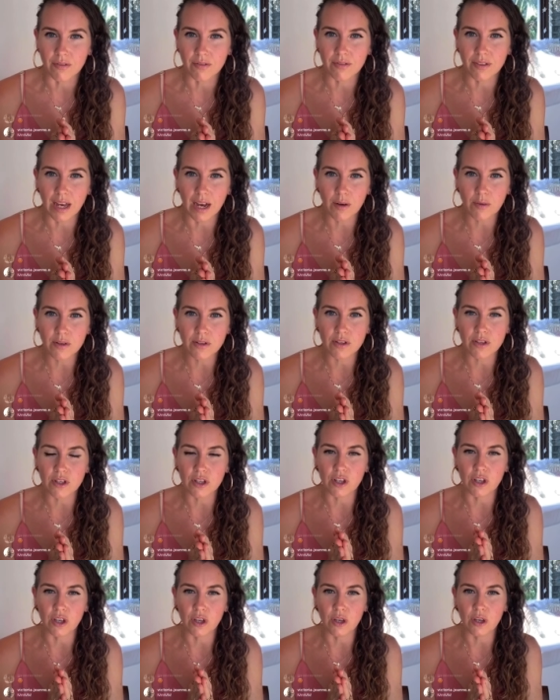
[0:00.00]
That was the
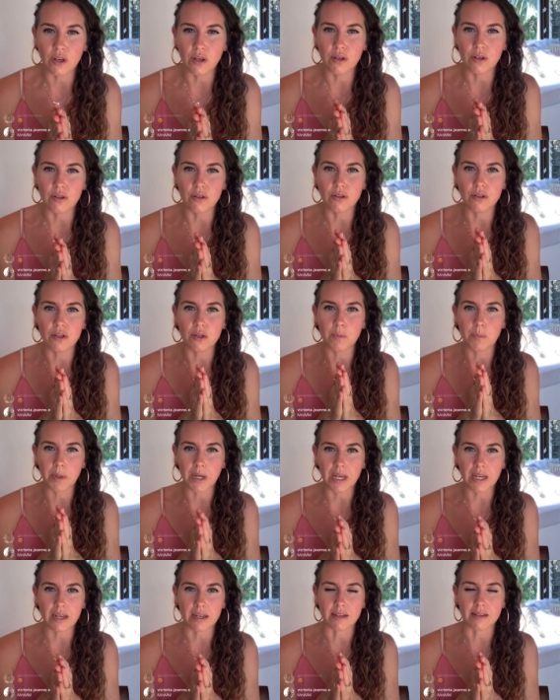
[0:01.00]
huge
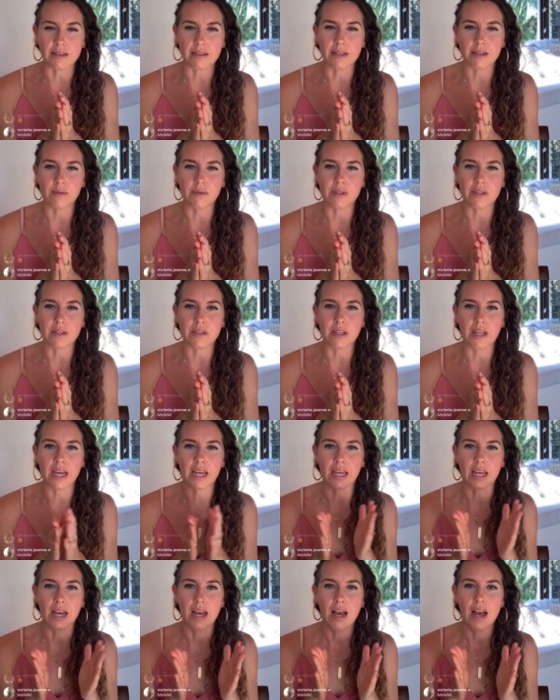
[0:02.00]
piece. It was like
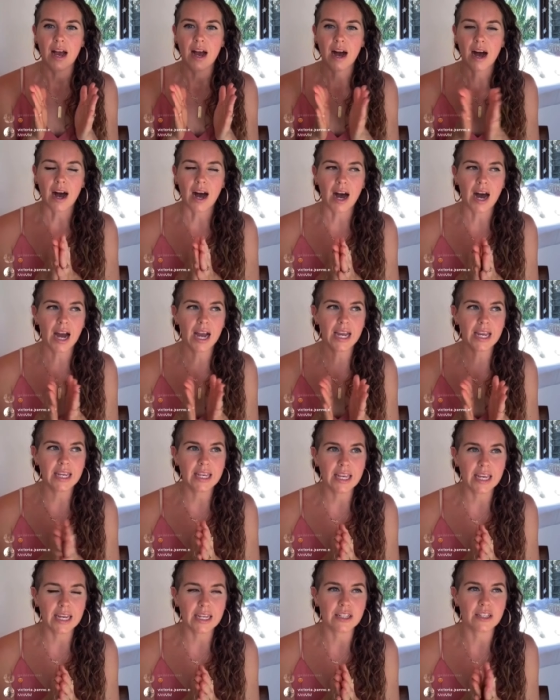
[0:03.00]
I
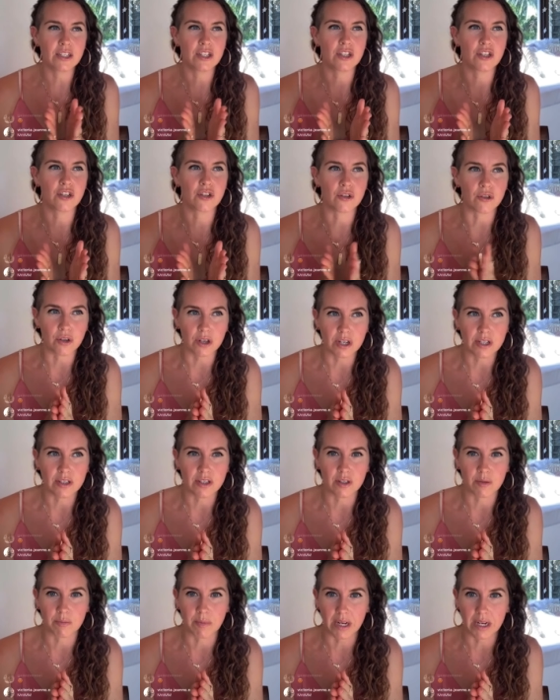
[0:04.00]
get to trust
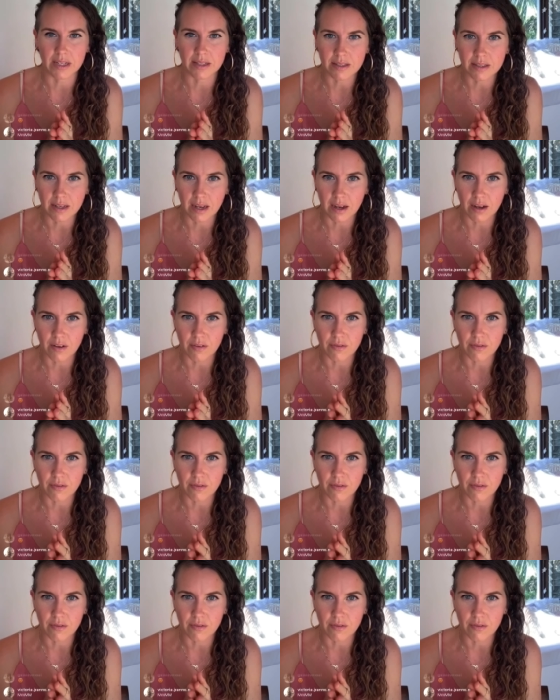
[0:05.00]
myself.